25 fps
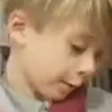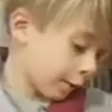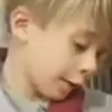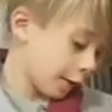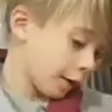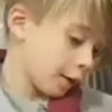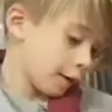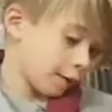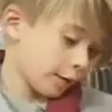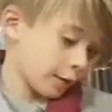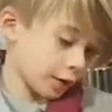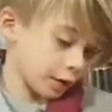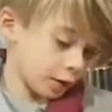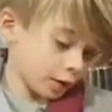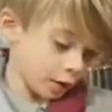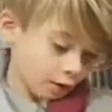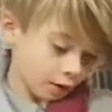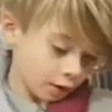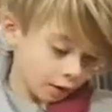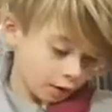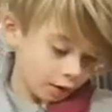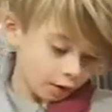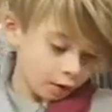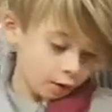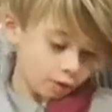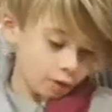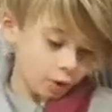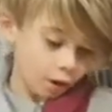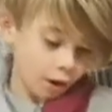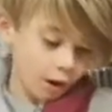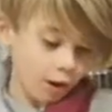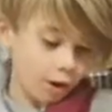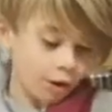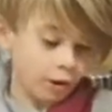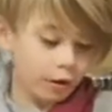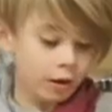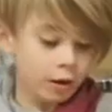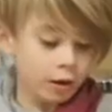a bit of a
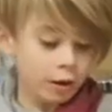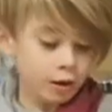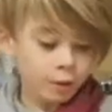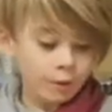tie,